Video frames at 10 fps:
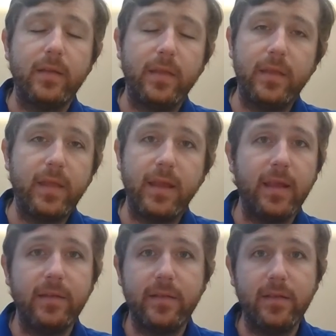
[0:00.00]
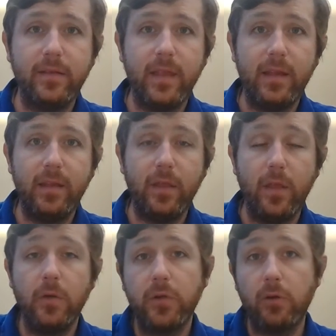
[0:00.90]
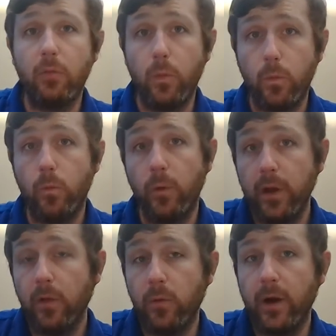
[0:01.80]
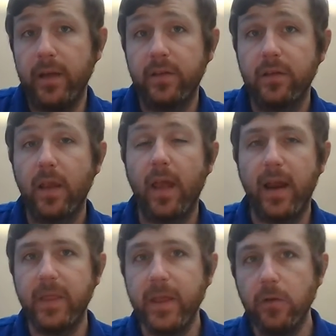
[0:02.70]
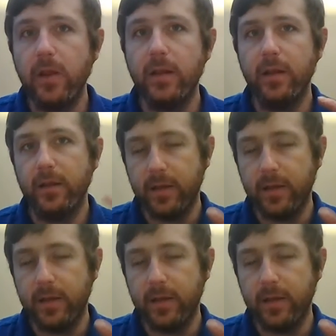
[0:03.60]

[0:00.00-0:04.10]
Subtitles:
the thing is that those are real risks. And I think you need to